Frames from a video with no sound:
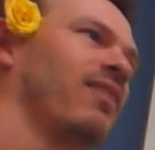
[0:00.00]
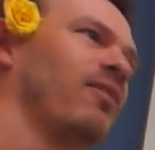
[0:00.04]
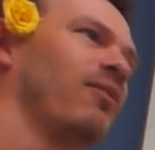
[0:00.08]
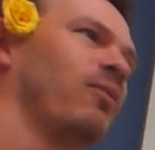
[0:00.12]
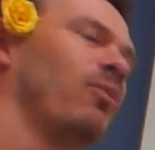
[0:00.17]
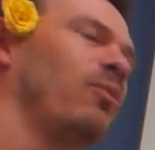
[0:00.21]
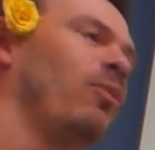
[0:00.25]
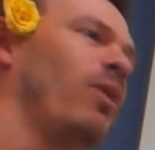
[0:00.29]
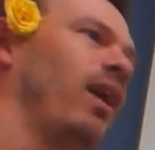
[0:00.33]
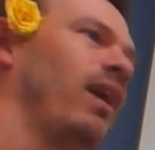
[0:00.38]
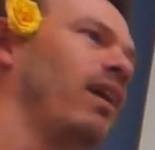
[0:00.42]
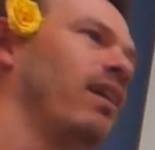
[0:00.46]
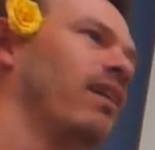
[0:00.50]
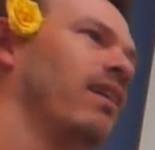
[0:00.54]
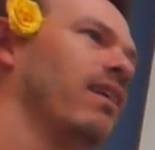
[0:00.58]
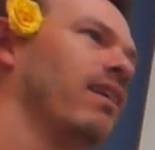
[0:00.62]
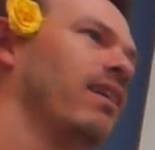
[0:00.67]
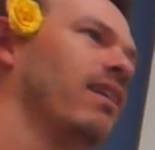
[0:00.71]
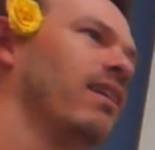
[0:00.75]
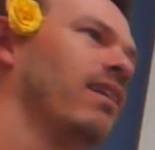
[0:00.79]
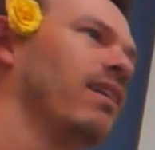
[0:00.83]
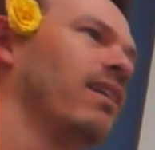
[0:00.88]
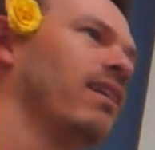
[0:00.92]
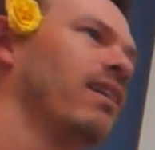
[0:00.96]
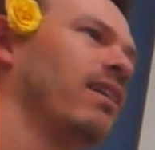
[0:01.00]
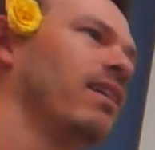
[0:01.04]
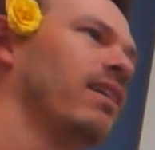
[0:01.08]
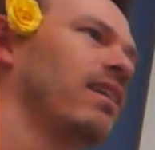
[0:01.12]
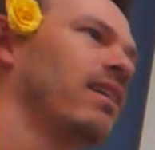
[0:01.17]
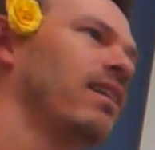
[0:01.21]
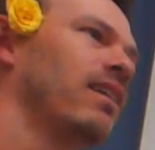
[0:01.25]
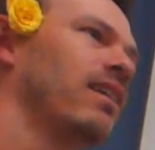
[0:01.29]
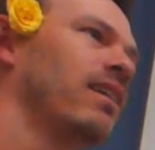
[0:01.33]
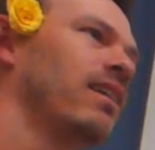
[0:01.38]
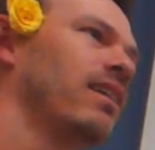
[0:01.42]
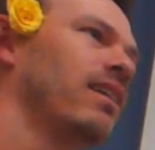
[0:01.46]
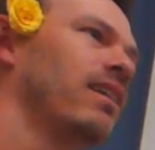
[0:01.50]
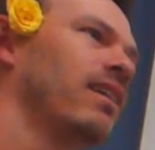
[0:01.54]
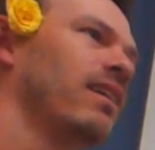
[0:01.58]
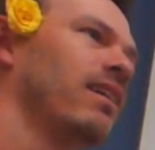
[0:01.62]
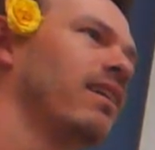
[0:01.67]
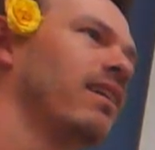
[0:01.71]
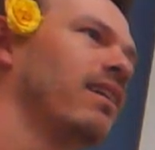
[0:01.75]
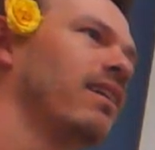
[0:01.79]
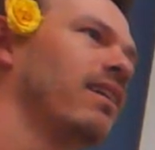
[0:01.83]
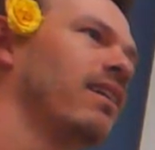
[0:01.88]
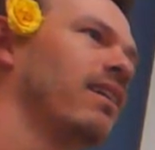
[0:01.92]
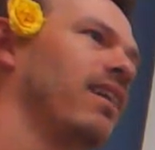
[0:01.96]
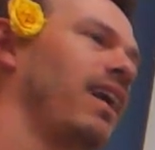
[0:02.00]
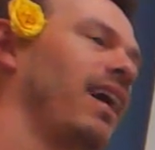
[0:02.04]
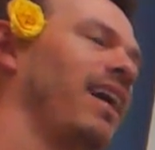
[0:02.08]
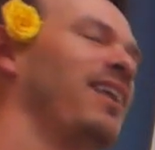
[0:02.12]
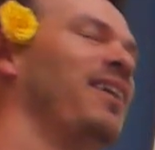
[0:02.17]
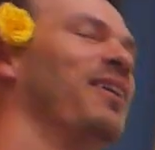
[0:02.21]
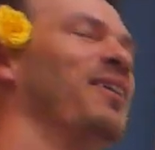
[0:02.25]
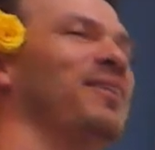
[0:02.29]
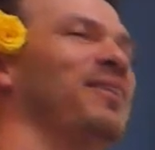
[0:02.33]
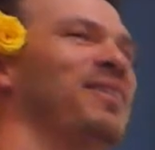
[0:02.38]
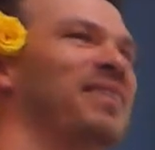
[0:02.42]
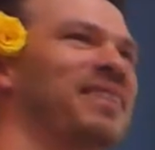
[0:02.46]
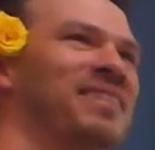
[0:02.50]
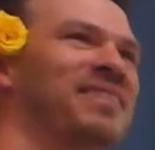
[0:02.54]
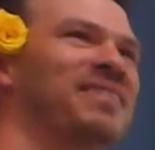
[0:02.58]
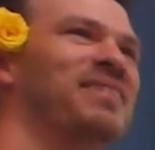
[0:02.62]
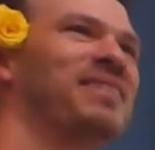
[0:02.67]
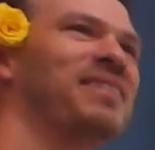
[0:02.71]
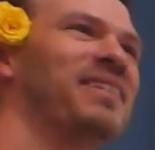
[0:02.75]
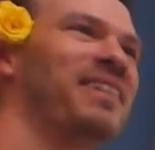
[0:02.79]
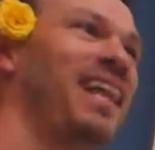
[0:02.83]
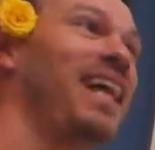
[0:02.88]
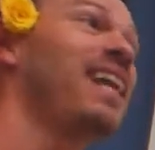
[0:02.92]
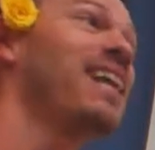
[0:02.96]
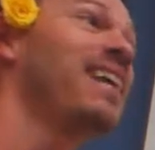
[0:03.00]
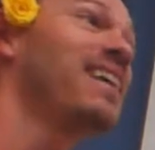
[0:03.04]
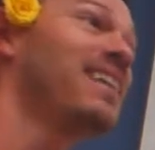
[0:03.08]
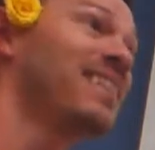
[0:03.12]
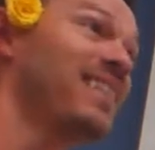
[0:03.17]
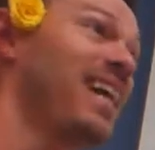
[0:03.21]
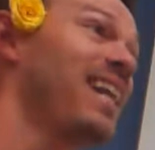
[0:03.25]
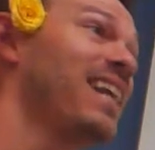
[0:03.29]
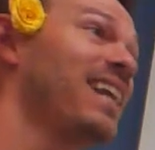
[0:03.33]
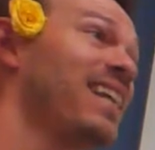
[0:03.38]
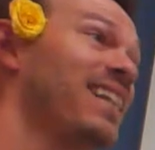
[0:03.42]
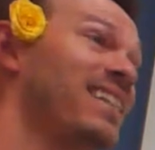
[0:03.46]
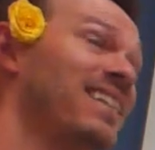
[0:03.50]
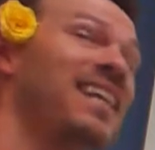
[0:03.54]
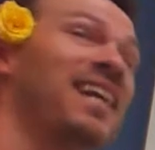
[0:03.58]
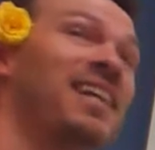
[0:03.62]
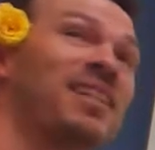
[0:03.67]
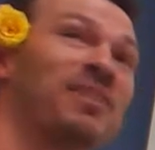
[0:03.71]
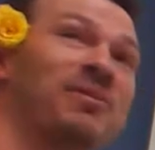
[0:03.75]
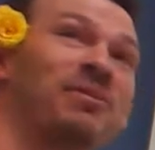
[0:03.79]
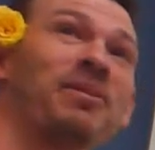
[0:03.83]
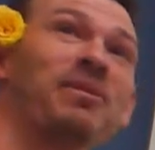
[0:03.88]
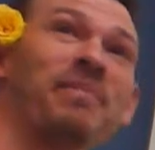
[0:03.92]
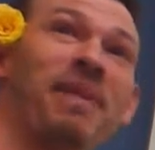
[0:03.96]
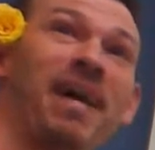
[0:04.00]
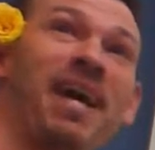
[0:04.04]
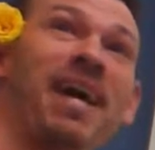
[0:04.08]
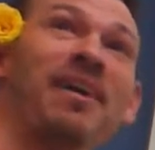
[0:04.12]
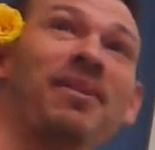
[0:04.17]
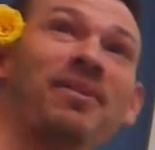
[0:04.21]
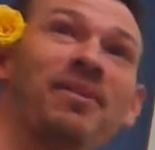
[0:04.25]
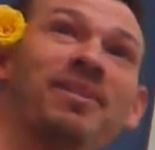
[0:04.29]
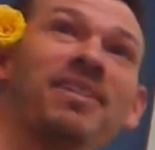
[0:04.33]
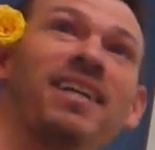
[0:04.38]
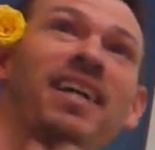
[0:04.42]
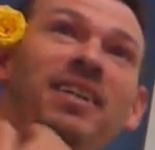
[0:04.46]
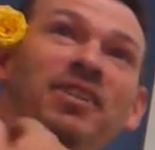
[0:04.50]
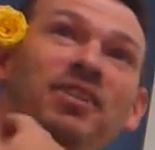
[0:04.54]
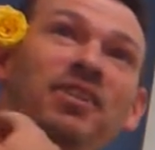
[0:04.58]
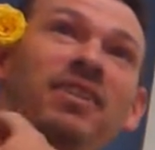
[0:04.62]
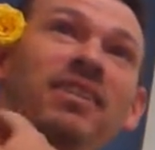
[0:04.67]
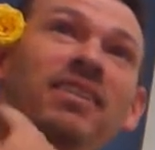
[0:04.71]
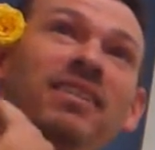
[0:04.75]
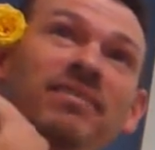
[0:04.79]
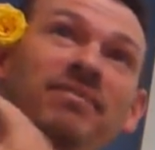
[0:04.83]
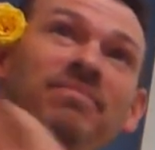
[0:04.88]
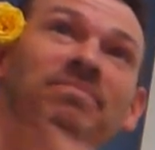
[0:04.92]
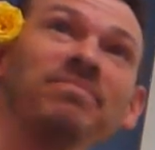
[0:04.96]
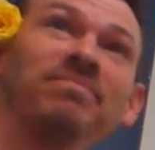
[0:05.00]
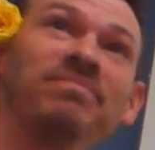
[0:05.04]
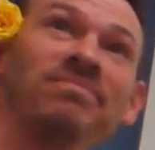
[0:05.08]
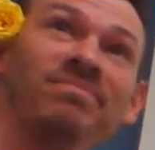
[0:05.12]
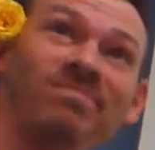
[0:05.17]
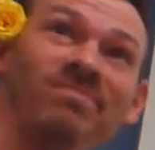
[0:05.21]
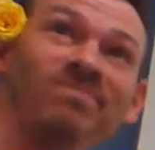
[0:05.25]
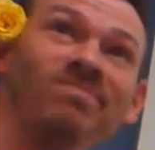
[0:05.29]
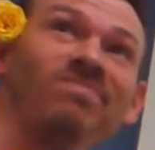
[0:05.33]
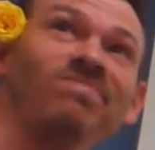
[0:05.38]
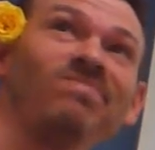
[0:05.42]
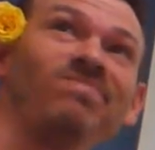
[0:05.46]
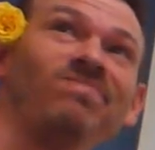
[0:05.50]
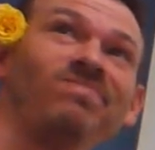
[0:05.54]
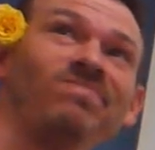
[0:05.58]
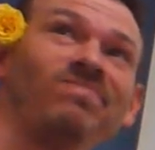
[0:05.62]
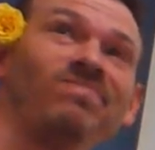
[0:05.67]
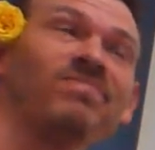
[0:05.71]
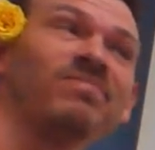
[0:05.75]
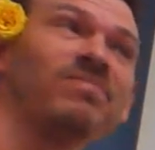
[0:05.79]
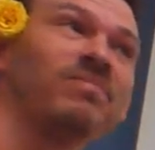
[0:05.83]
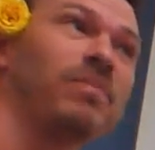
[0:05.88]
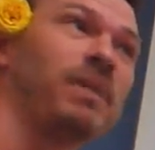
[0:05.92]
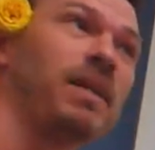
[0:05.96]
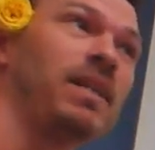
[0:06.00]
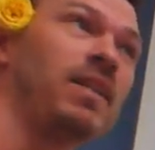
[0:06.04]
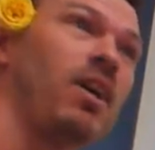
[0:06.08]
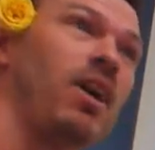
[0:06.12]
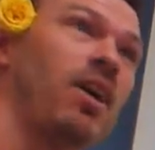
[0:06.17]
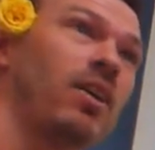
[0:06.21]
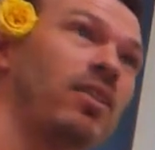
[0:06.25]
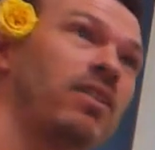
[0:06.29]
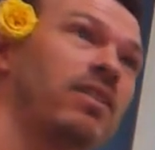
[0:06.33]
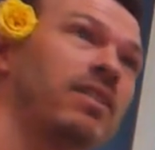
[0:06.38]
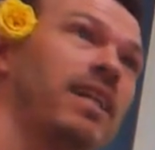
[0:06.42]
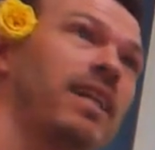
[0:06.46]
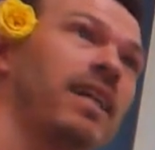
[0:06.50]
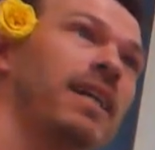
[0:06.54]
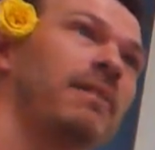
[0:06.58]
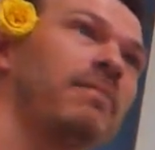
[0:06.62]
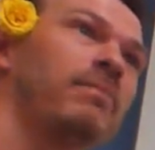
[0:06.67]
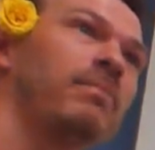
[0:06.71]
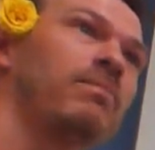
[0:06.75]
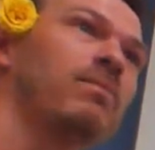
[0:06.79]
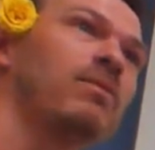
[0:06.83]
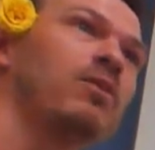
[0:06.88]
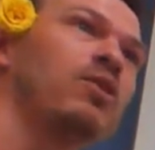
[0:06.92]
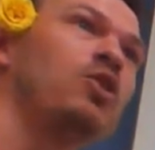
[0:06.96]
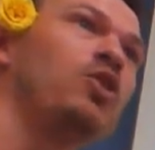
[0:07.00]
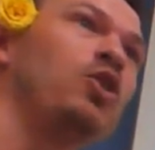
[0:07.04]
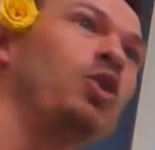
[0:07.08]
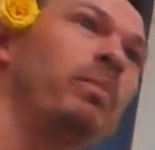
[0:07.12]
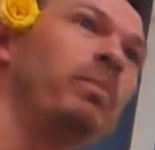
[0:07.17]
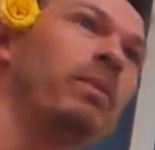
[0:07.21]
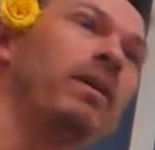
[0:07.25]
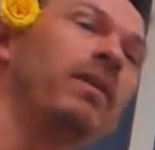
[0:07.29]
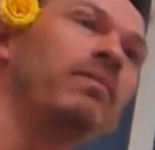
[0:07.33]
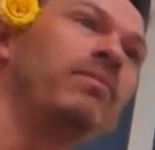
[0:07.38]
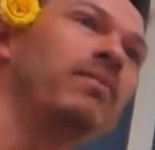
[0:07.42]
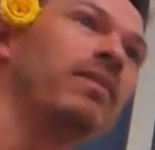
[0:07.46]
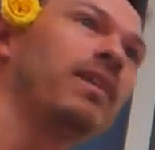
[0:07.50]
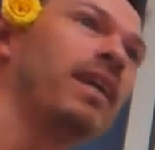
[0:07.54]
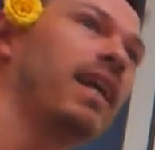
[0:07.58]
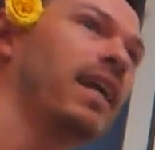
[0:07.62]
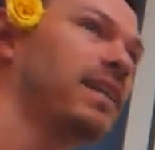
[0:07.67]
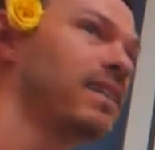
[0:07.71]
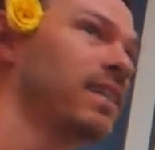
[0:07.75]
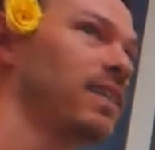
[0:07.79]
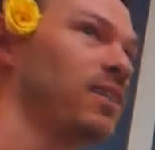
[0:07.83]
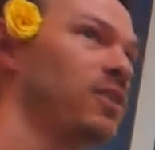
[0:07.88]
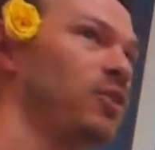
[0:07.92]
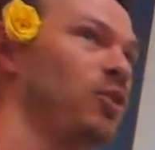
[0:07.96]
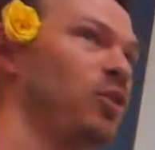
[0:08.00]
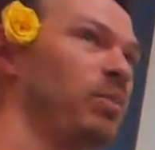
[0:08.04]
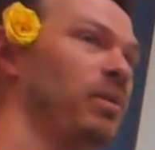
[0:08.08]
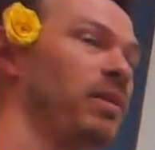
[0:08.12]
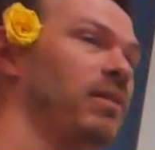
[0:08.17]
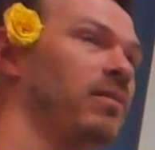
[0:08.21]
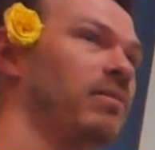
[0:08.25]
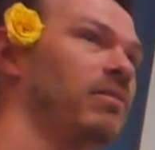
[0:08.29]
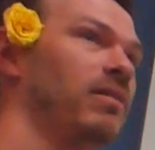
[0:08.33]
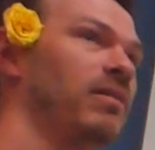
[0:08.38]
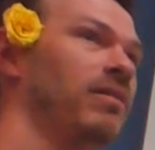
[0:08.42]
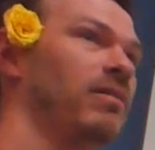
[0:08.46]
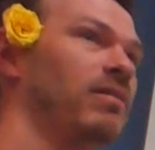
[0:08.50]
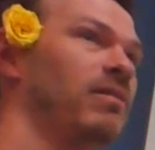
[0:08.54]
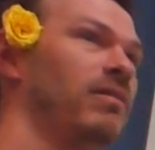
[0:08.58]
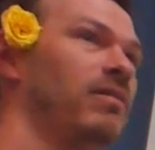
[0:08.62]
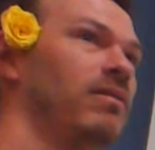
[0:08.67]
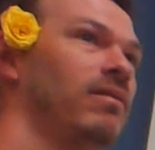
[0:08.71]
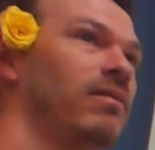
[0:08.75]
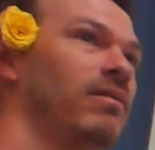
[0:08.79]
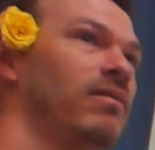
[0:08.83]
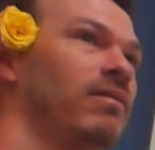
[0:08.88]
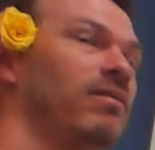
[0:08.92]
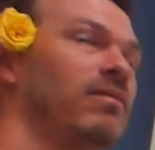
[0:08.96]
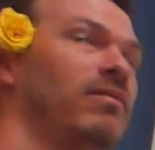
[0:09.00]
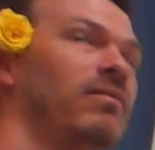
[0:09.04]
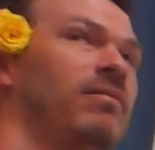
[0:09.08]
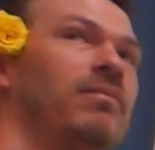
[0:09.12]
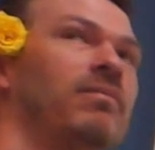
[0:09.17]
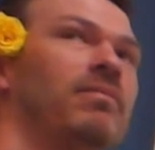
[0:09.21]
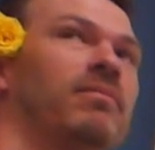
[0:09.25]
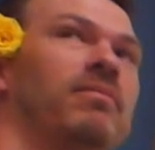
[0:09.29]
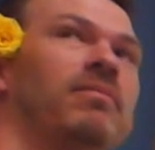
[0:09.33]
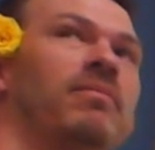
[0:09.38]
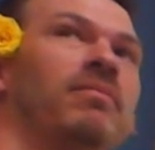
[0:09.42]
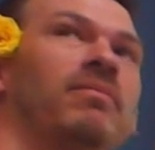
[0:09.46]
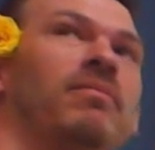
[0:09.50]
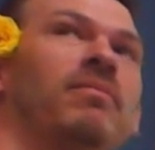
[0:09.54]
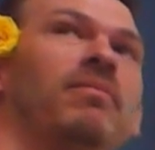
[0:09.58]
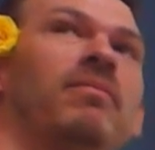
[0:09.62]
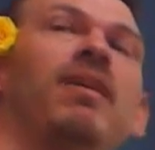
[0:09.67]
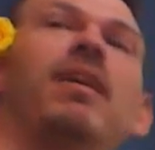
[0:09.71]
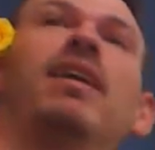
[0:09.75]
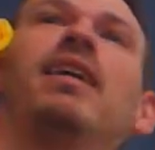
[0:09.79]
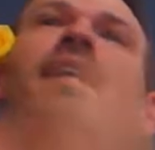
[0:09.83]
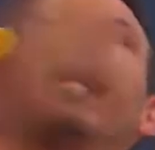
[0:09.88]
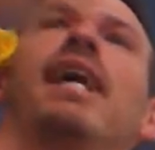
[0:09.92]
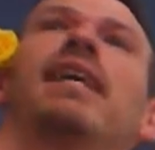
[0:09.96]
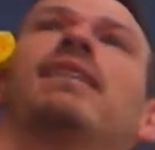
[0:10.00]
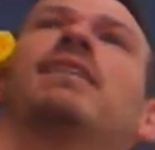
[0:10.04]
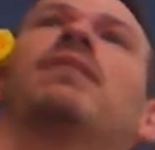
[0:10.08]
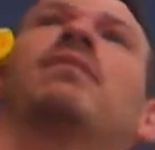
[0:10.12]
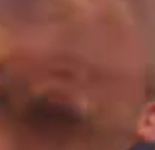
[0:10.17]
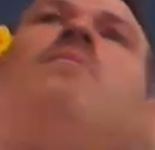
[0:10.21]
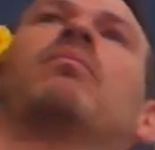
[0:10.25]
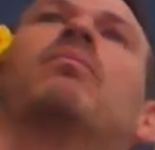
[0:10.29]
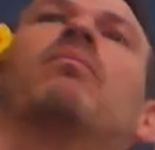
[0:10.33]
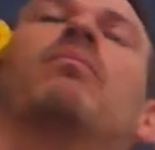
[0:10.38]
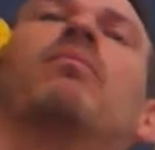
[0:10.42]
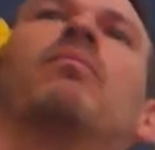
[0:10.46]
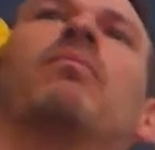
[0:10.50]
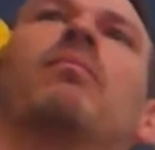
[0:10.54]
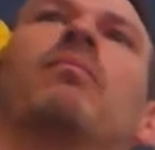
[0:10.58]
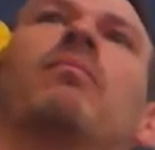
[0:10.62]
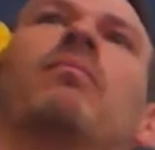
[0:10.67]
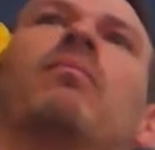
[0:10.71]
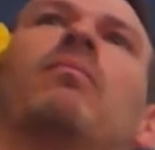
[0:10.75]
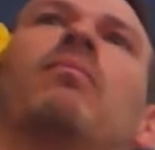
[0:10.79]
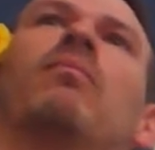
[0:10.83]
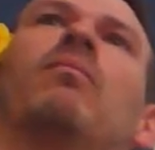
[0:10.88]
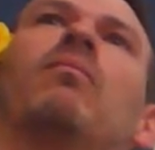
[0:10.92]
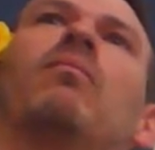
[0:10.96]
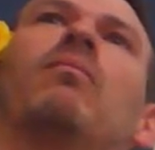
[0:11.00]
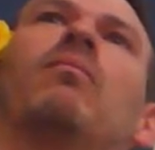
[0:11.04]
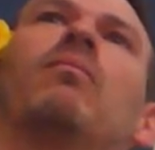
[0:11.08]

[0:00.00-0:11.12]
what? He said the S word. That is that is the S word in my house, actually. My daughter said, "Stupid." Can't say stupid. Mr. Cummings Yes. Oh,